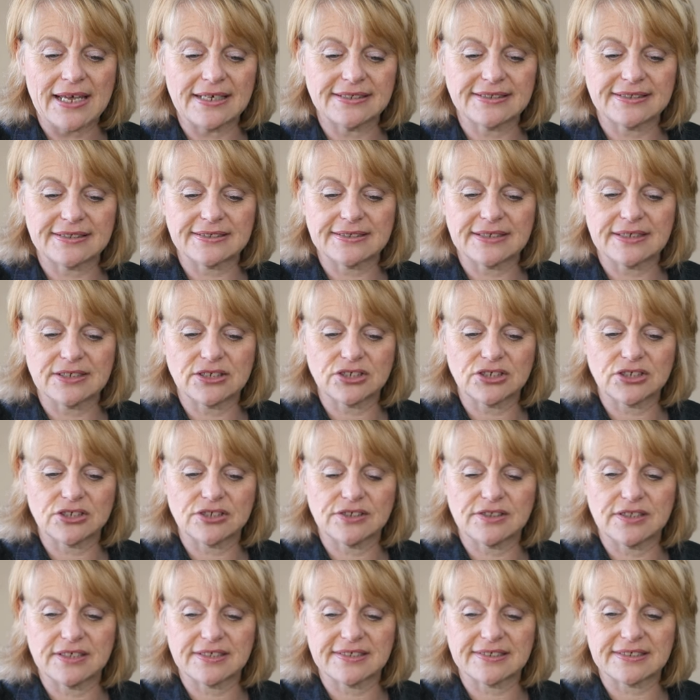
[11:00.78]
as
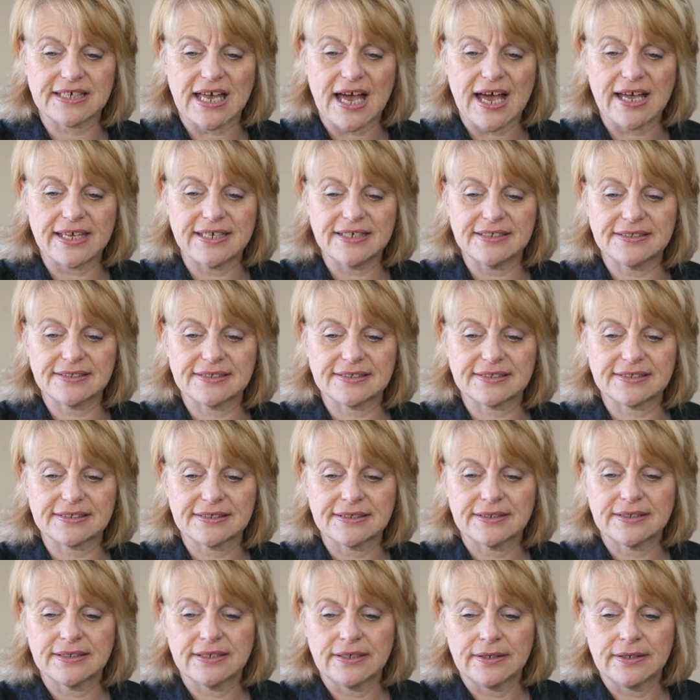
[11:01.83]
the sides.